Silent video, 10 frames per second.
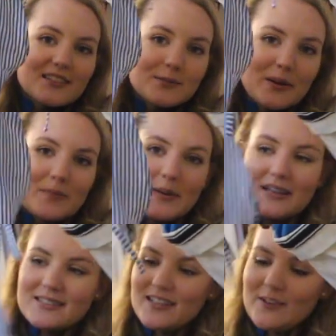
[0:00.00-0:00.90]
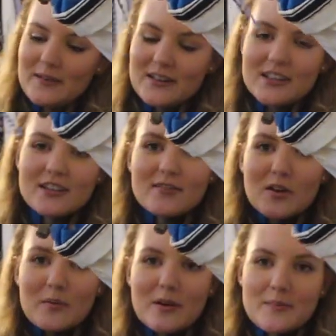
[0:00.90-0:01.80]
this one piece, and I've been looking
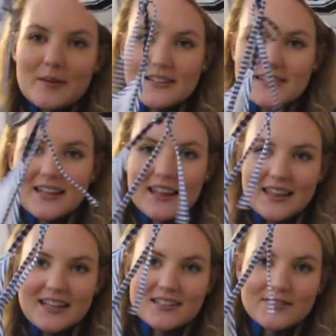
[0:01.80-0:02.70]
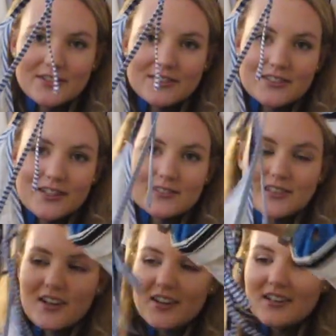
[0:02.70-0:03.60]
for a one piece like this for so
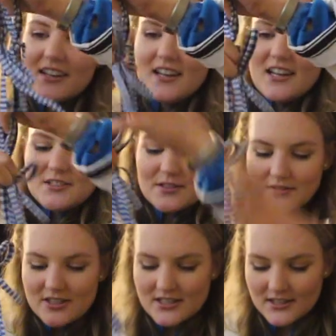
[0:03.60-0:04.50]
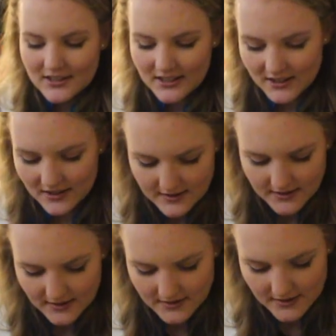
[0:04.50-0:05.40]
long. It was originally
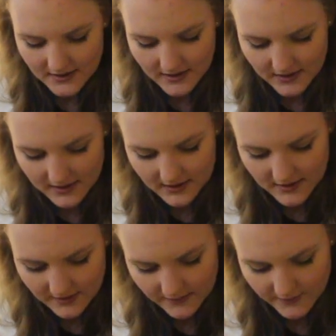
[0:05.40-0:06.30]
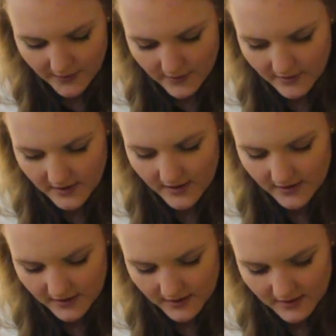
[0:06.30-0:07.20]
$64, I
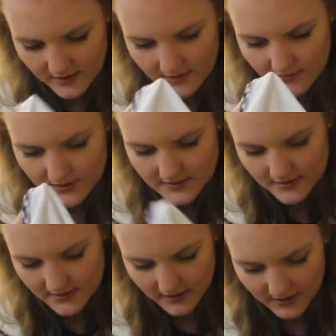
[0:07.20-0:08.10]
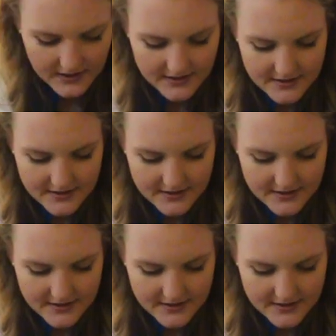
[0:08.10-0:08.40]
think. Where's the tag? Yeah,